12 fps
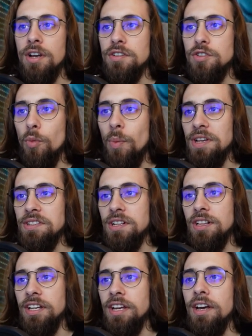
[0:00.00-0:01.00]
So
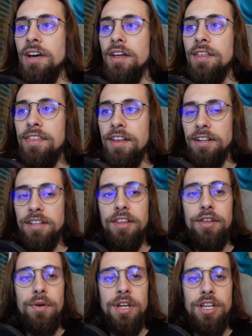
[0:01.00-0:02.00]
basically
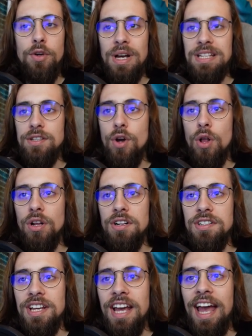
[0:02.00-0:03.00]
33 US
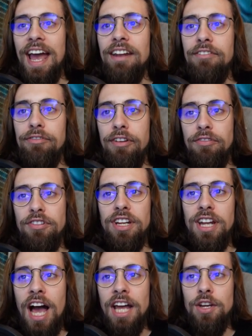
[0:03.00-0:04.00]
dollars and
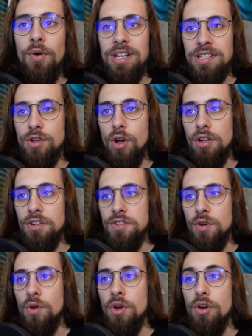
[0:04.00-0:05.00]
59 US dollars.
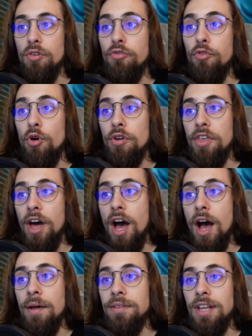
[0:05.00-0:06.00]
So for the,